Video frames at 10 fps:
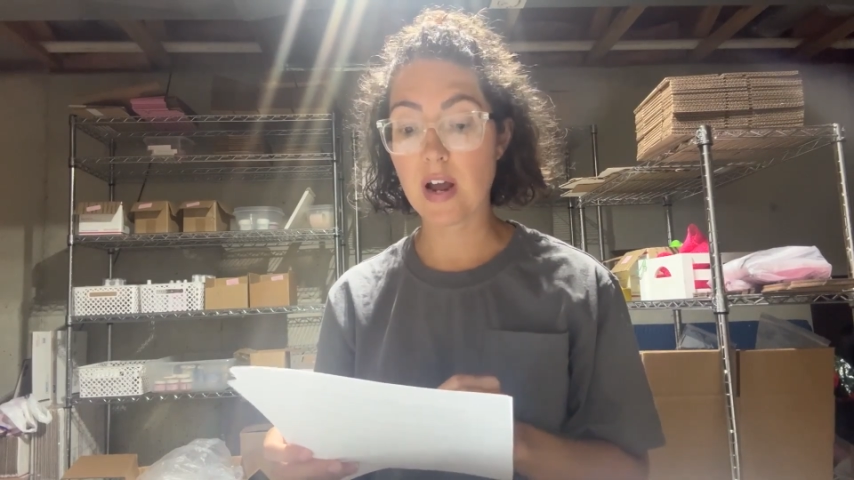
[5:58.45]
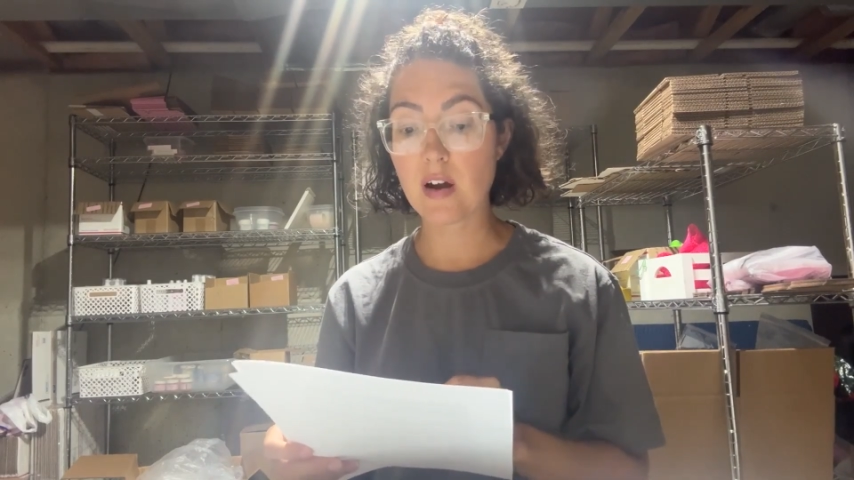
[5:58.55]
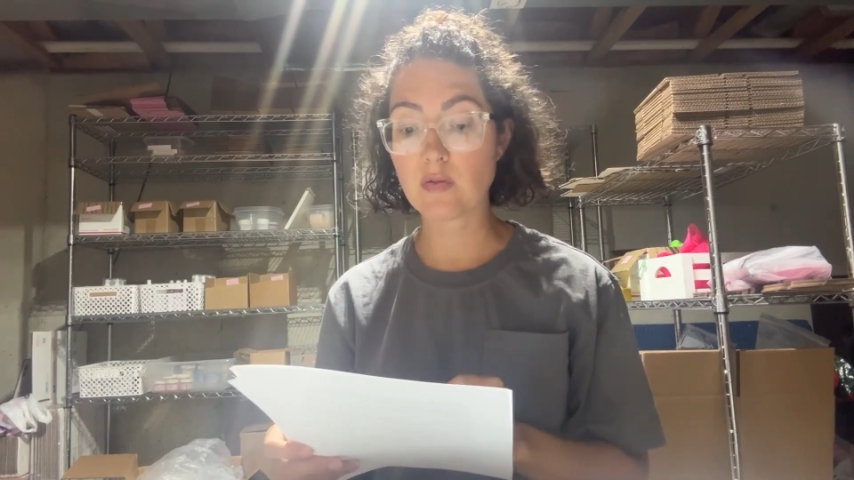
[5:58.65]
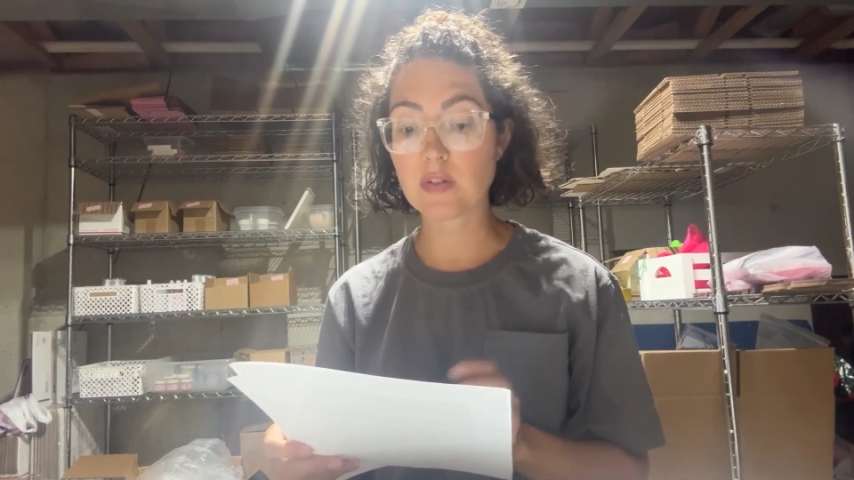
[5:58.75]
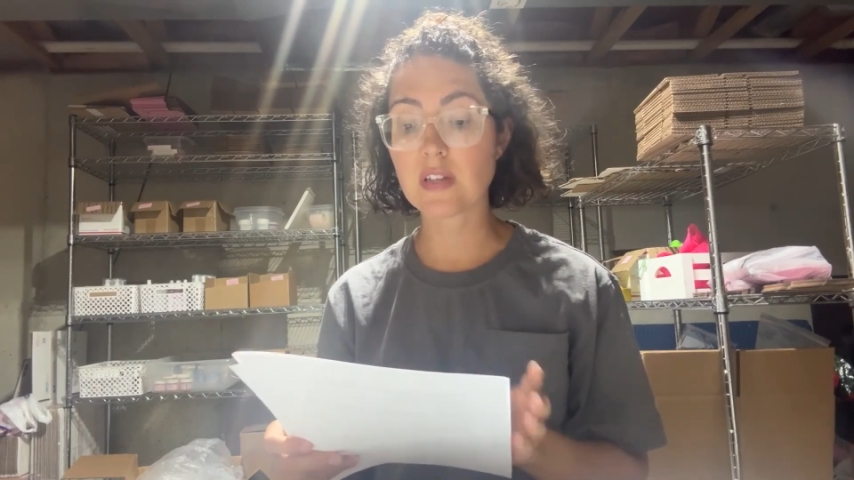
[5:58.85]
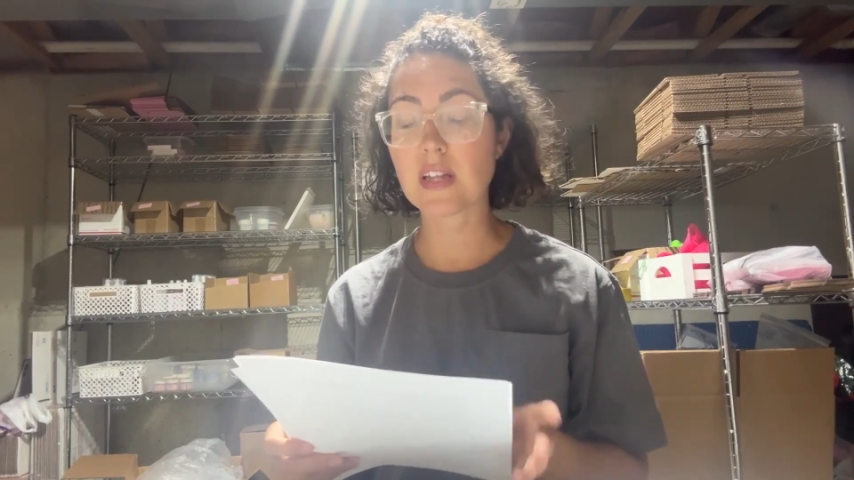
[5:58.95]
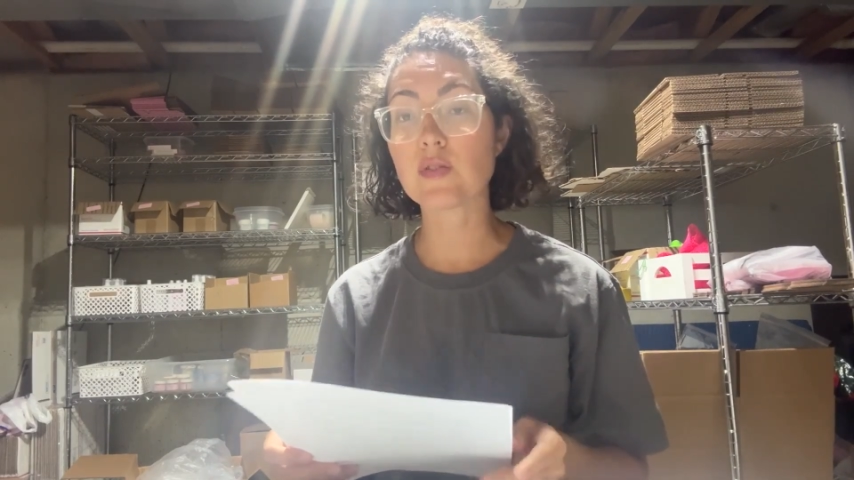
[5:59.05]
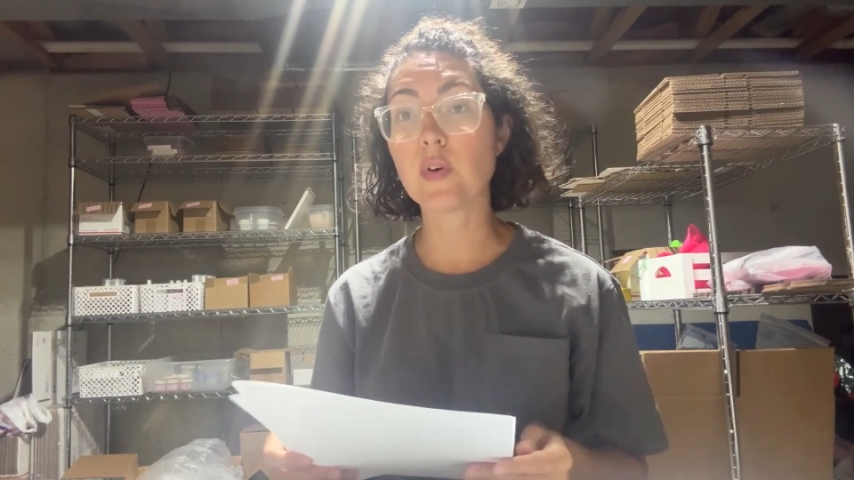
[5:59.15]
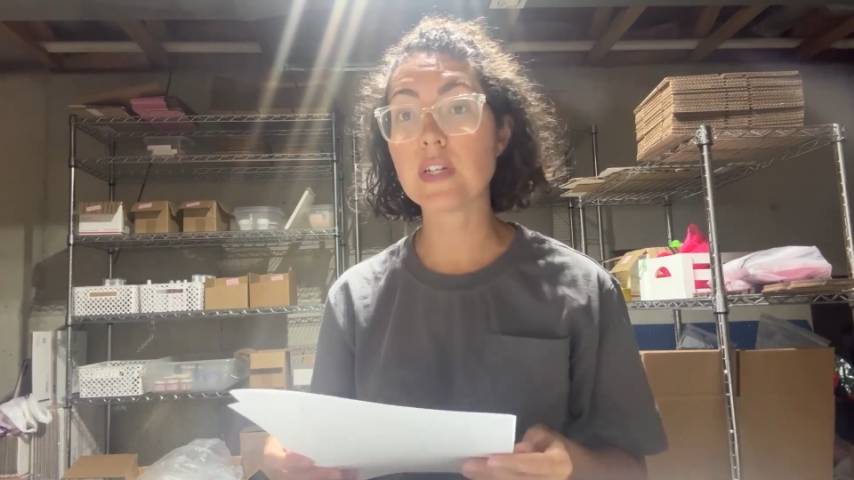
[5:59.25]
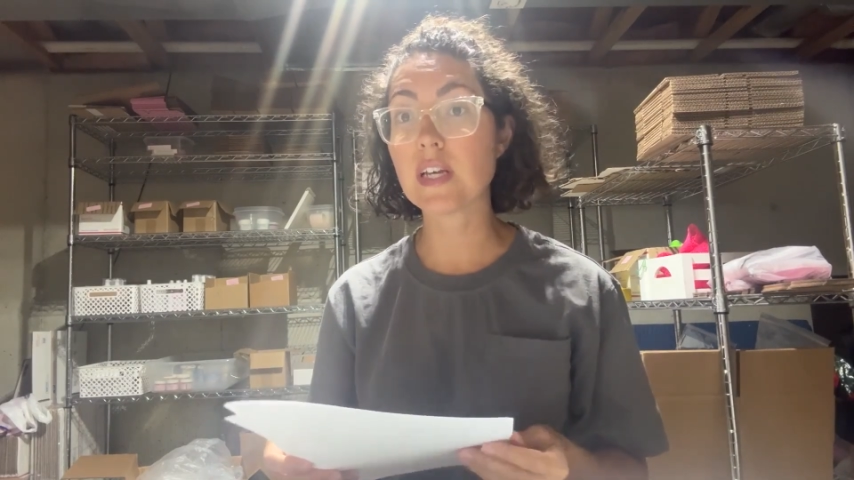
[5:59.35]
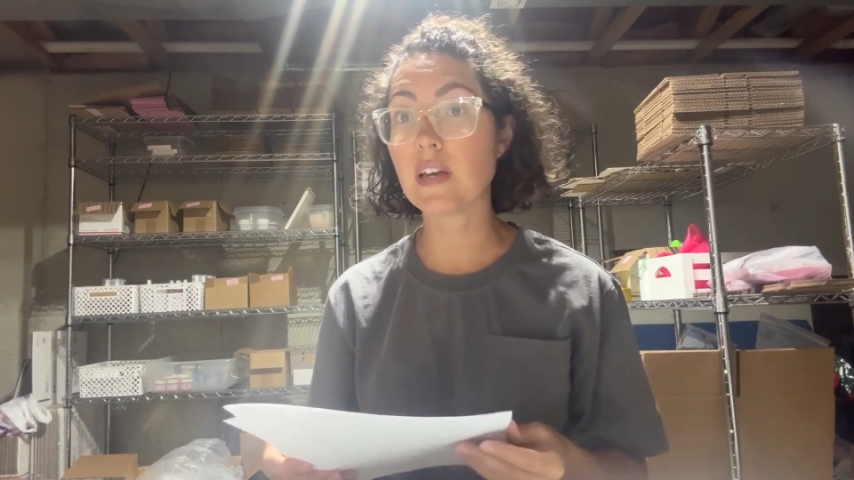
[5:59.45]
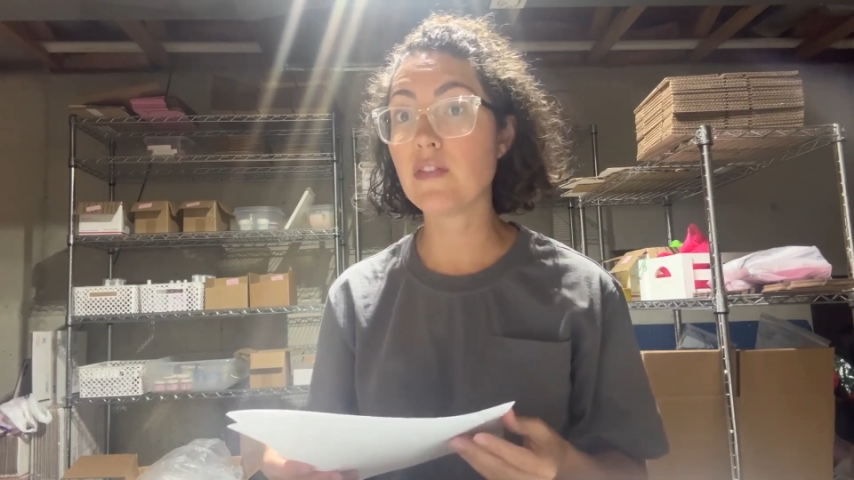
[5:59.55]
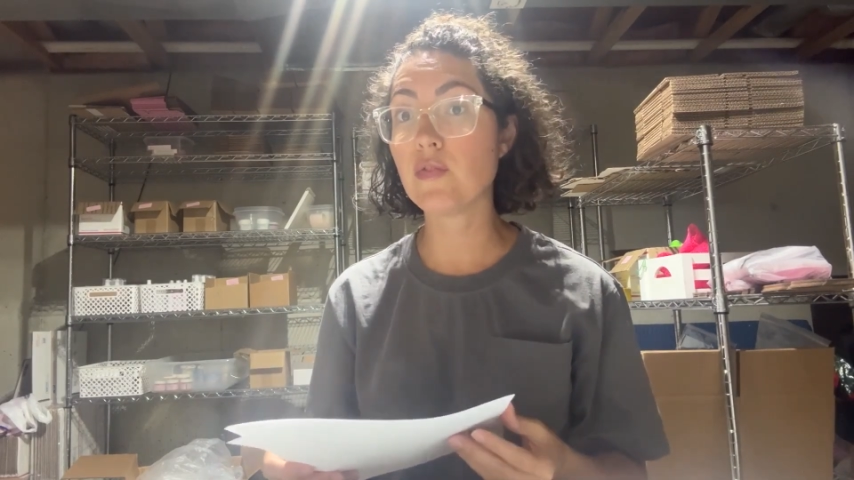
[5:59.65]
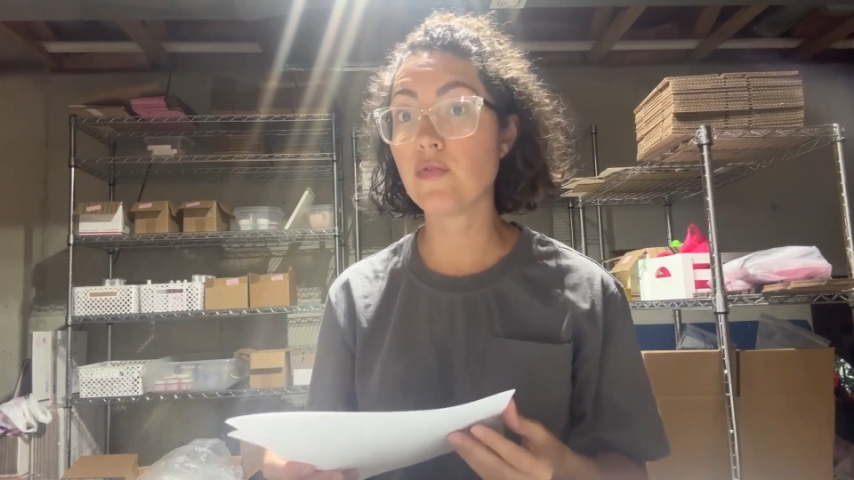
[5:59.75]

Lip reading: ounce. That's going to give you